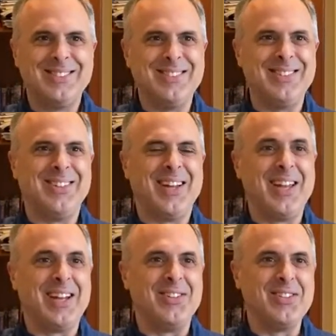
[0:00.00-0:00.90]

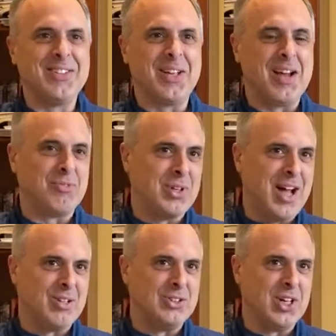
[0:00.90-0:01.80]
And after
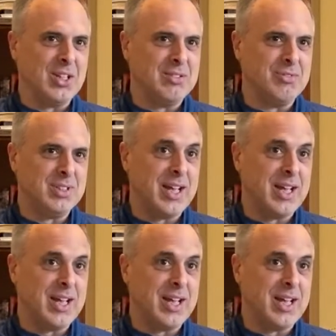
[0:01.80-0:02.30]
college, I lived